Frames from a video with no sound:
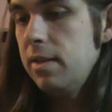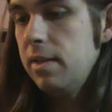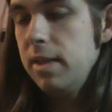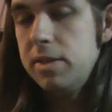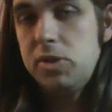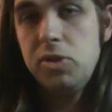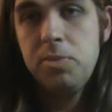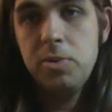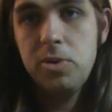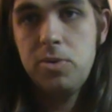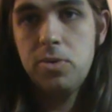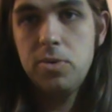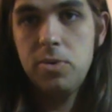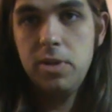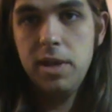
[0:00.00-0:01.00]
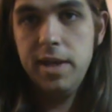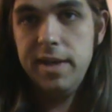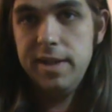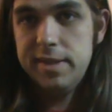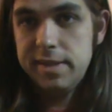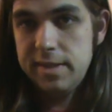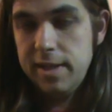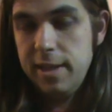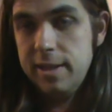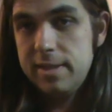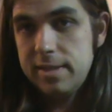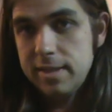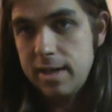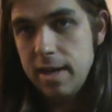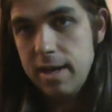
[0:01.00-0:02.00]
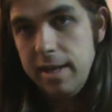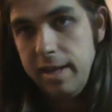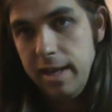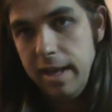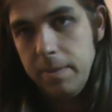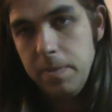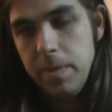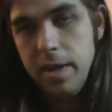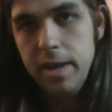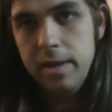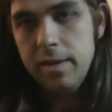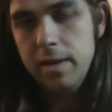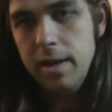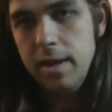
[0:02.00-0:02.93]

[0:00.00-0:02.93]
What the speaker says: It's super cool, and it's the kind of game that